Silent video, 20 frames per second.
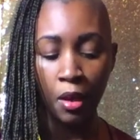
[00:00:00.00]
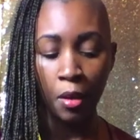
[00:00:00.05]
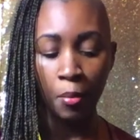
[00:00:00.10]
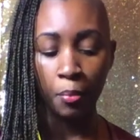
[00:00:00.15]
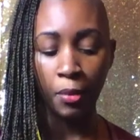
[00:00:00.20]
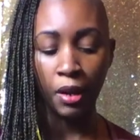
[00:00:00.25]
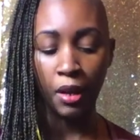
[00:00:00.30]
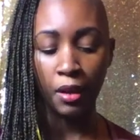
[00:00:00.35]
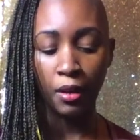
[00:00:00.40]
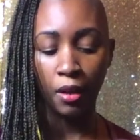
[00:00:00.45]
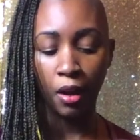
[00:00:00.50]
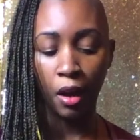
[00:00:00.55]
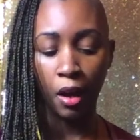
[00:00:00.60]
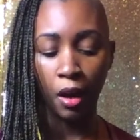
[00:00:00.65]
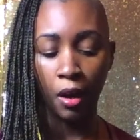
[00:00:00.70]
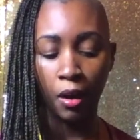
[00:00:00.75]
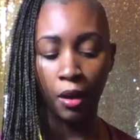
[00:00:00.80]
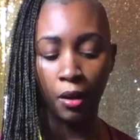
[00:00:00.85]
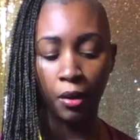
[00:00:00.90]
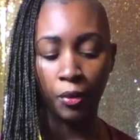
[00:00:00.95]
but
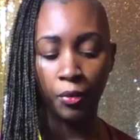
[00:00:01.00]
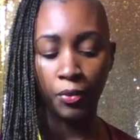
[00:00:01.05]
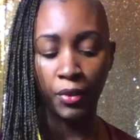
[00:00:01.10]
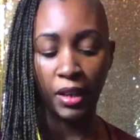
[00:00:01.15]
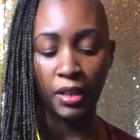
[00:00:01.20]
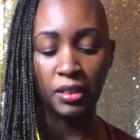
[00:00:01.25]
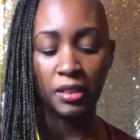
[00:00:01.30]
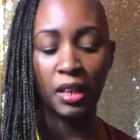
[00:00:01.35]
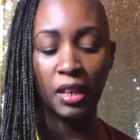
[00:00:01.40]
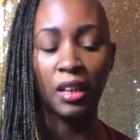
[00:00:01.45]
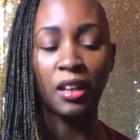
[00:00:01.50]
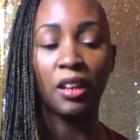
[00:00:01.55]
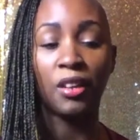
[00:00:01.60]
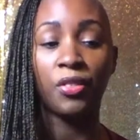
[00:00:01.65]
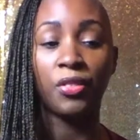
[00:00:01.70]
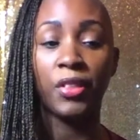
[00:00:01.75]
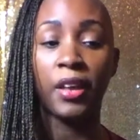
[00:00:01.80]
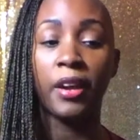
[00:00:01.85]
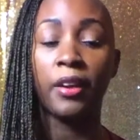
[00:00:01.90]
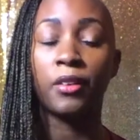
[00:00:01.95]
they said in
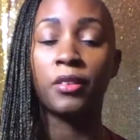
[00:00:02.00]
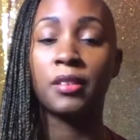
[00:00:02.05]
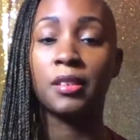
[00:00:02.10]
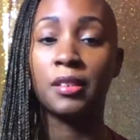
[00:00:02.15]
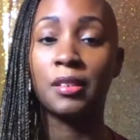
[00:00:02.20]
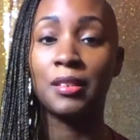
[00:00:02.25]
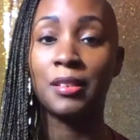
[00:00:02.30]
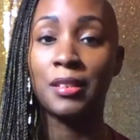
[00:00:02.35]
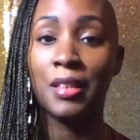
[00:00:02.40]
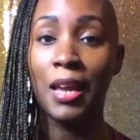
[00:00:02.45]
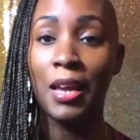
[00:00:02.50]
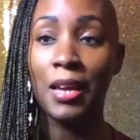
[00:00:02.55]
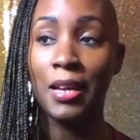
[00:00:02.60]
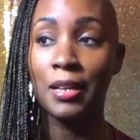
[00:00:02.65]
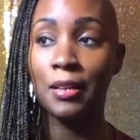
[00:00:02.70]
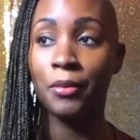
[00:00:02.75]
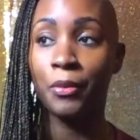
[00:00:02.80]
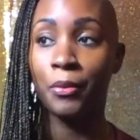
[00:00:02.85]
their state,